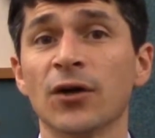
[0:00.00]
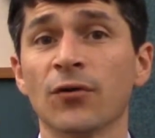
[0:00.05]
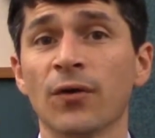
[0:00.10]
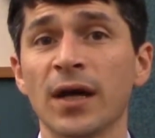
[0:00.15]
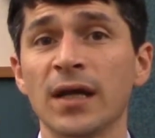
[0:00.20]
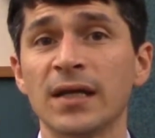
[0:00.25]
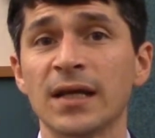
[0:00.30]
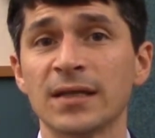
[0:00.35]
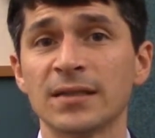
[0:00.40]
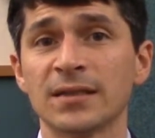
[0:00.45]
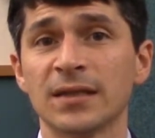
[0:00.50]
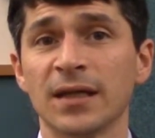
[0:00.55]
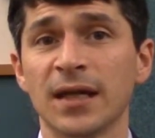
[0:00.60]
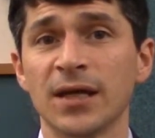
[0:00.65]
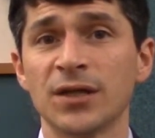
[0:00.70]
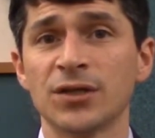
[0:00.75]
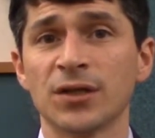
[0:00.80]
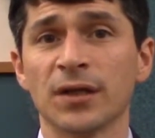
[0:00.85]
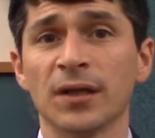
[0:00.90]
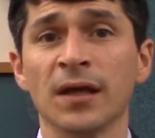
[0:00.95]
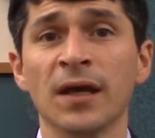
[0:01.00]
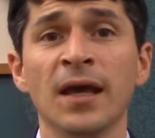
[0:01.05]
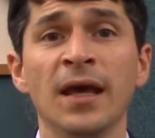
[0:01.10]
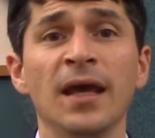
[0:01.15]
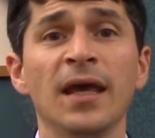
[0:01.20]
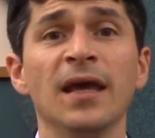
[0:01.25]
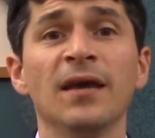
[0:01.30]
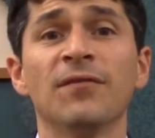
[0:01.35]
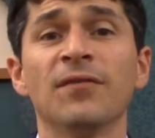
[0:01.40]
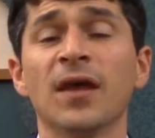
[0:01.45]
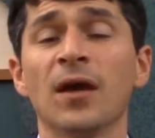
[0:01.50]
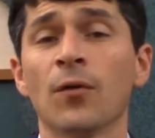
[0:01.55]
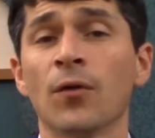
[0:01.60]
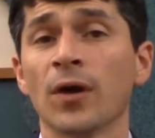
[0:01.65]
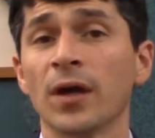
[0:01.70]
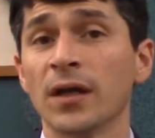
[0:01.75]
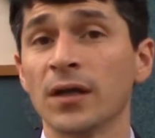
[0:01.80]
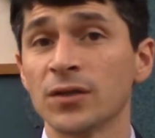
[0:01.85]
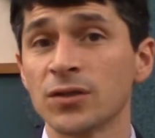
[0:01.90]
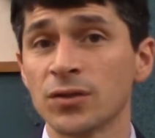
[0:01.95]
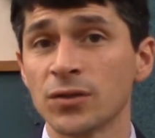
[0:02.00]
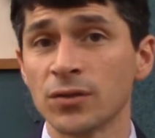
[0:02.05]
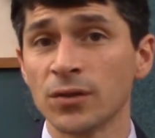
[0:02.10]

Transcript: great destination if they were in